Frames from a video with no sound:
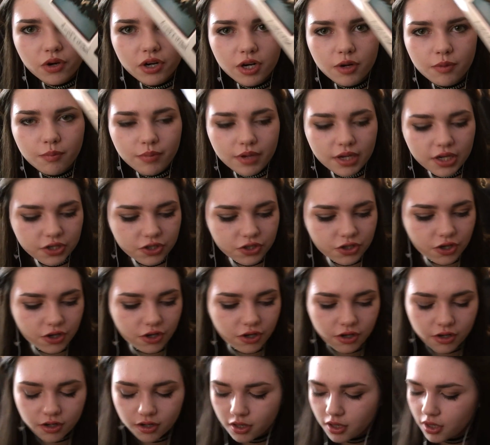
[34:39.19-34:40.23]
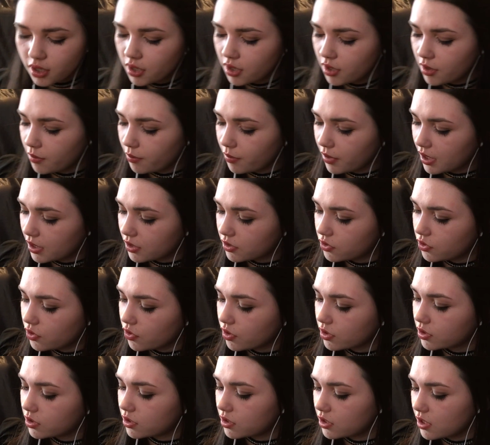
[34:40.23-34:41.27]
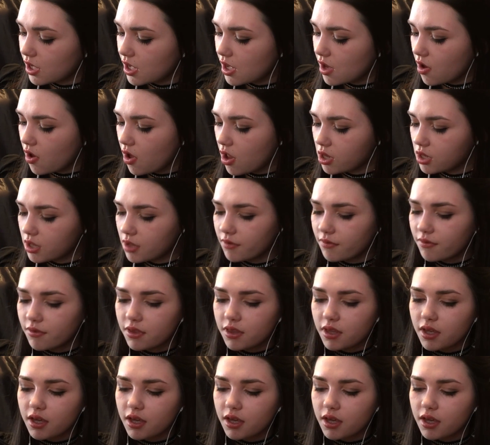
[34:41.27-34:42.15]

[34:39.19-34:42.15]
corner picture. Because you can see all